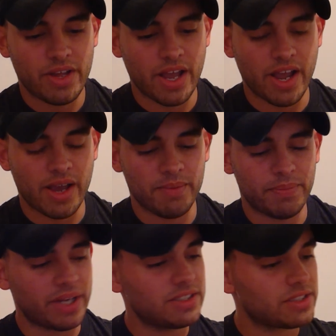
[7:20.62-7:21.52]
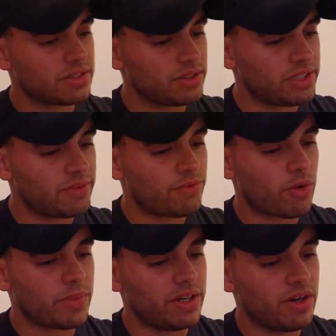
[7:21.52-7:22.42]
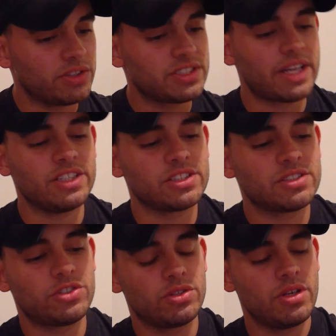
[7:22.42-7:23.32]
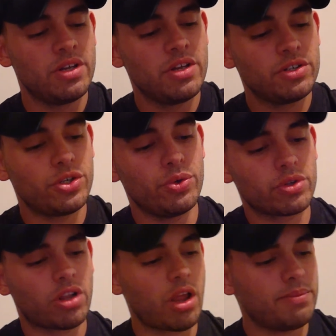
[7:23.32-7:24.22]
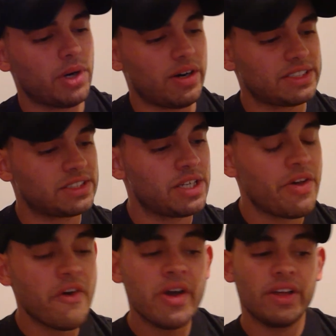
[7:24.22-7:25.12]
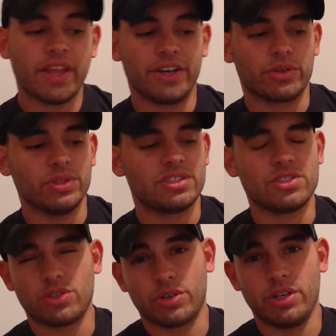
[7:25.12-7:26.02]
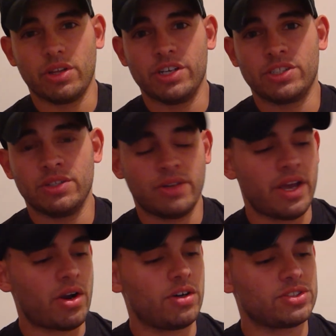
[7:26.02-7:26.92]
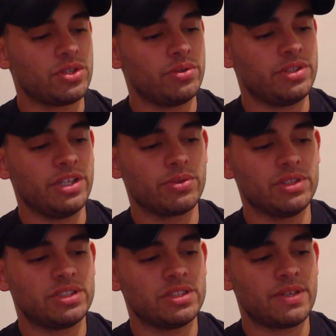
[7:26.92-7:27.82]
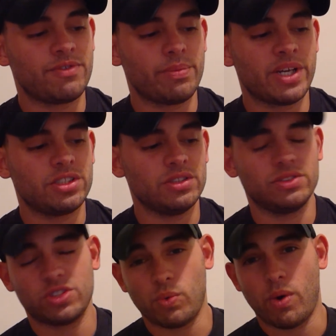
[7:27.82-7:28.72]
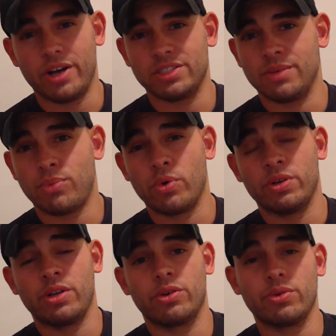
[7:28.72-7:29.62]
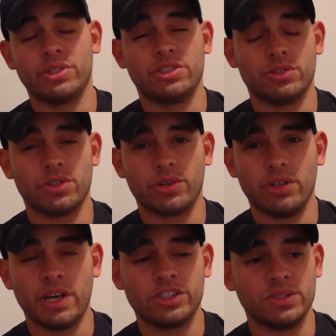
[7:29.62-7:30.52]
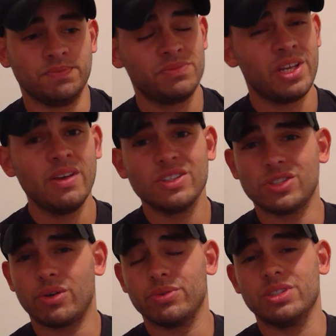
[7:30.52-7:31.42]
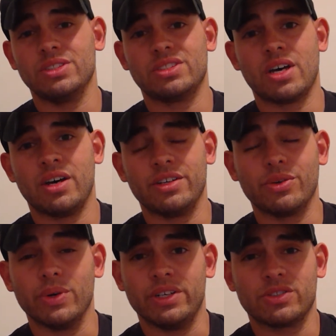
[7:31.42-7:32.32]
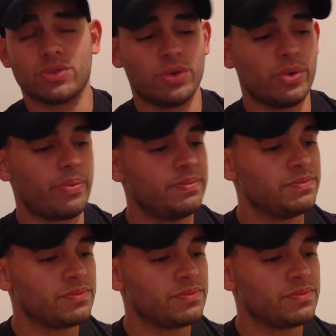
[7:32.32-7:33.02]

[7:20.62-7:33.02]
And basically, from my notes, that is tooth club moss. That increases circulation and also decreases inflammation. So why is it important to increase your circulation? Shuttle these ingredients through.